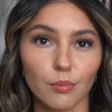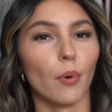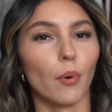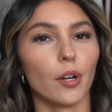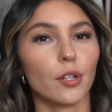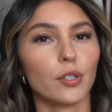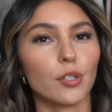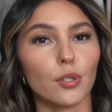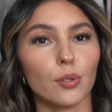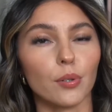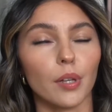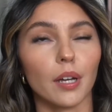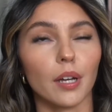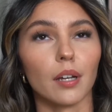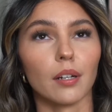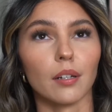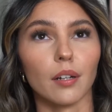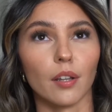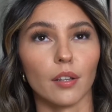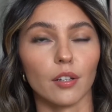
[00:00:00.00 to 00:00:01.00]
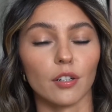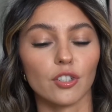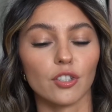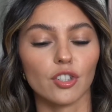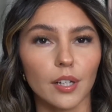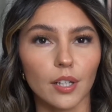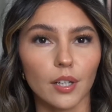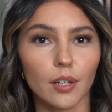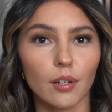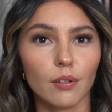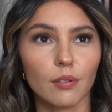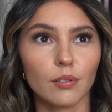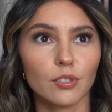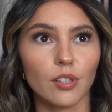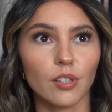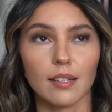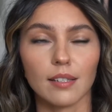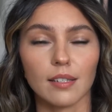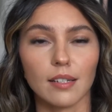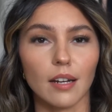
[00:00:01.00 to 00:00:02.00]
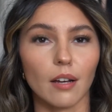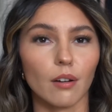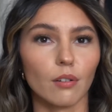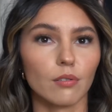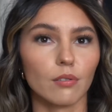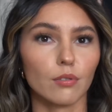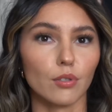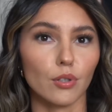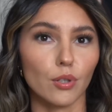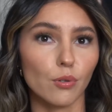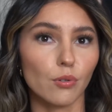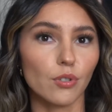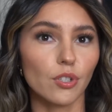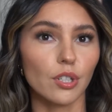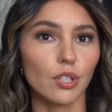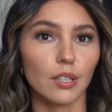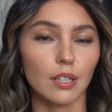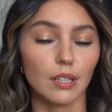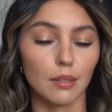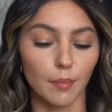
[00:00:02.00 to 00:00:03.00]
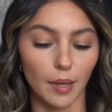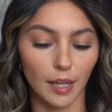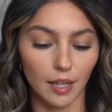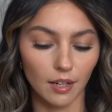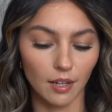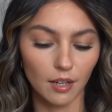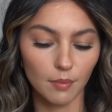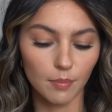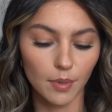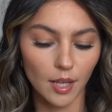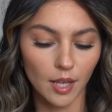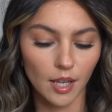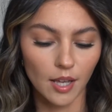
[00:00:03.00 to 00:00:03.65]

I wanted to do like another video testing out new Shein makeup,